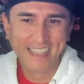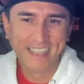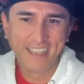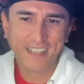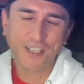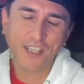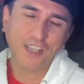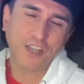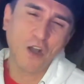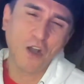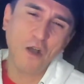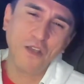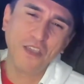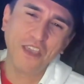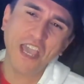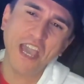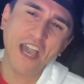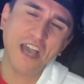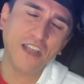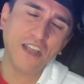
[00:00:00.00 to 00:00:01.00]
It's like, oh
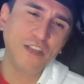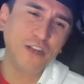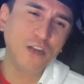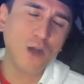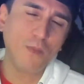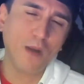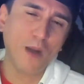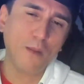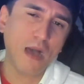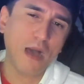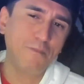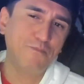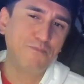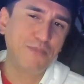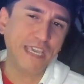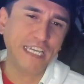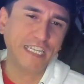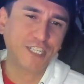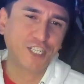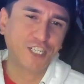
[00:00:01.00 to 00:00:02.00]
yeah, you know about my
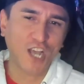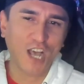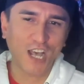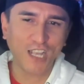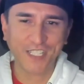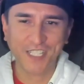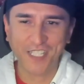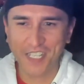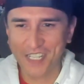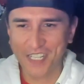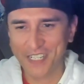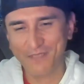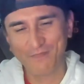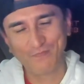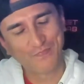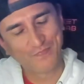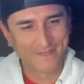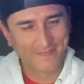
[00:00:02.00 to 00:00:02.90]
Big Johnson?